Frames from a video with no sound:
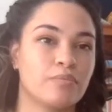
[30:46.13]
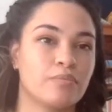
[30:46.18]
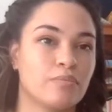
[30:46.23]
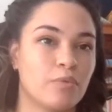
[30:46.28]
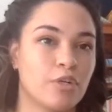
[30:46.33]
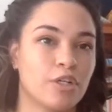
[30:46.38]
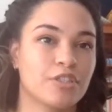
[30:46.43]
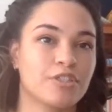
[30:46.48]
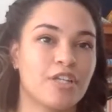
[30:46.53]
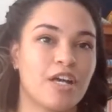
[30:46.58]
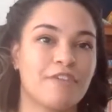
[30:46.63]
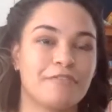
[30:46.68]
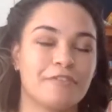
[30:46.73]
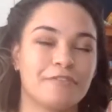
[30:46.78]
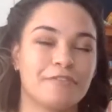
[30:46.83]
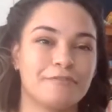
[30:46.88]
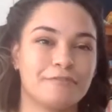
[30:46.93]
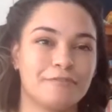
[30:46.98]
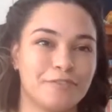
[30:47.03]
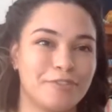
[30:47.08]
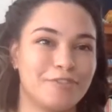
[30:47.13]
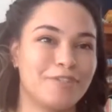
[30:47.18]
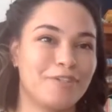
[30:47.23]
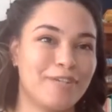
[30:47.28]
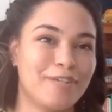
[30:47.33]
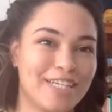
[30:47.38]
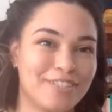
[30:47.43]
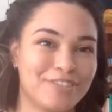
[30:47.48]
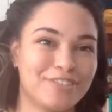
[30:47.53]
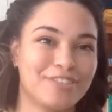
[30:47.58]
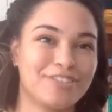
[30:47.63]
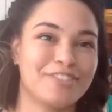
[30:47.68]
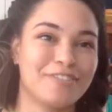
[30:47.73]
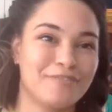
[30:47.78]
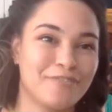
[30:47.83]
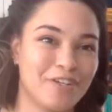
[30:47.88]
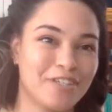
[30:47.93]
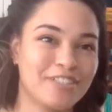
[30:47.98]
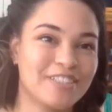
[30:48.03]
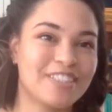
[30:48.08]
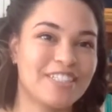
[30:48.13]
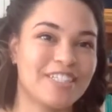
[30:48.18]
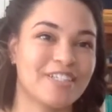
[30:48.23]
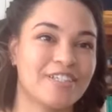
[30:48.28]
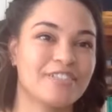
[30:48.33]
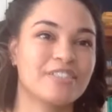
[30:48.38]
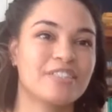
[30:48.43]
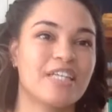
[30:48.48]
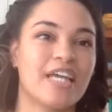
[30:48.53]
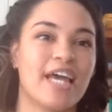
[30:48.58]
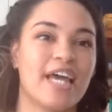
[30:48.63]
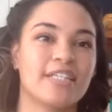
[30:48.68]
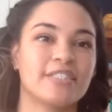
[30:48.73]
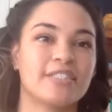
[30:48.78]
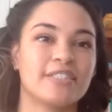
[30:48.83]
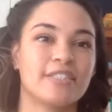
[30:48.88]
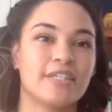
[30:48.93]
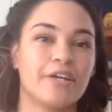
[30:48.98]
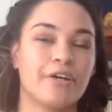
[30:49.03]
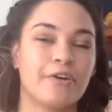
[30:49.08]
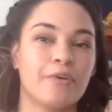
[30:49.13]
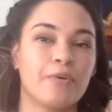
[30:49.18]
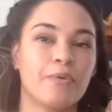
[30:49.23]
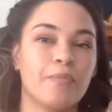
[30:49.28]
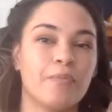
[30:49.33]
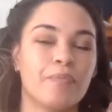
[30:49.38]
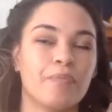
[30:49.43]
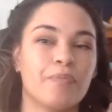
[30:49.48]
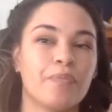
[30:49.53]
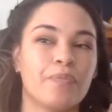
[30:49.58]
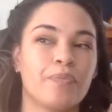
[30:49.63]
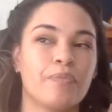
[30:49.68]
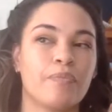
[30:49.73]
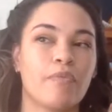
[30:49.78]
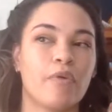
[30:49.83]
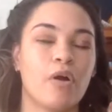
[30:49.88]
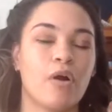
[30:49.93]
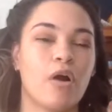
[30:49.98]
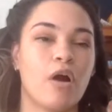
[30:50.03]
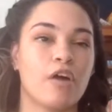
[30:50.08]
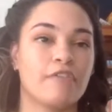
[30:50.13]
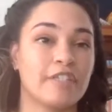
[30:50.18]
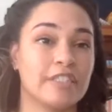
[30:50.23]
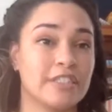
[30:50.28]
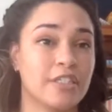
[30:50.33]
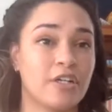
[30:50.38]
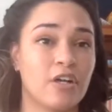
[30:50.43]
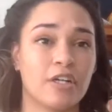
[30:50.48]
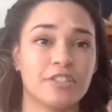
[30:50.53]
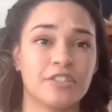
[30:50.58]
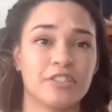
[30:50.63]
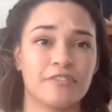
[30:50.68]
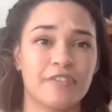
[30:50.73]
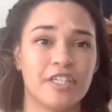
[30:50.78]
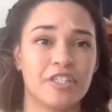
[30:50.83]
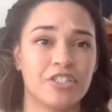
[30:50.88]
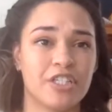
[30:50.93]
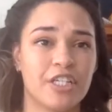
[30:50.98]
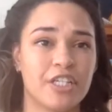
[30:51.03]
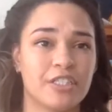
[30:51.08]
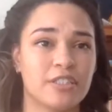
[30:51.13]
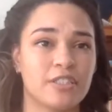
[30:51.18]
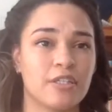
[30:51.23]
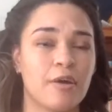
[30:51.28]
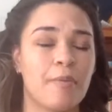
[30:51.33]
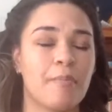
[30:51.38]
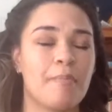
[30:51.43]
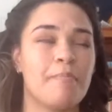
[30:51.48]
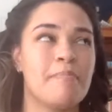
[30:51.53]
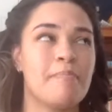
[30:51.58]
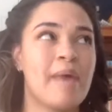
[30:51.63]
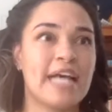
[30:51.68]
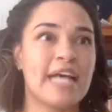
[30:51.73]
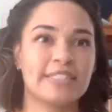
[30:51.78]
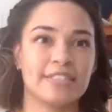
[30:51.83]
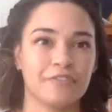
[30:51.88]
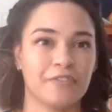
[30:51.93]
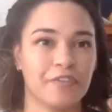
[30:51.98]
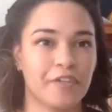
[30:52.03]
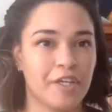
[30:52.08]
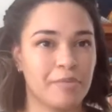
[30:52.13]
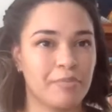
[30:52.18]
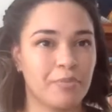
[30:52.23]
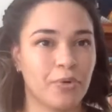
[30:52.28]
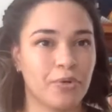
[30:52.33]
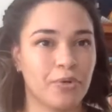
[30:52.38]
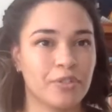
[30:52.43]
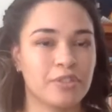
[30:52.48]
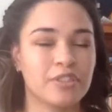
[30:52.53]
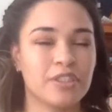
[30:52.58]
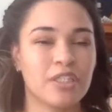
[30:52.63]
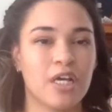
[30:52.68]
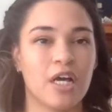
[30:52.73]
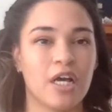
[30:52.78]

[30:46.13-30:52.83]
works off of donations and volunteers, and so obviously conservation is massively important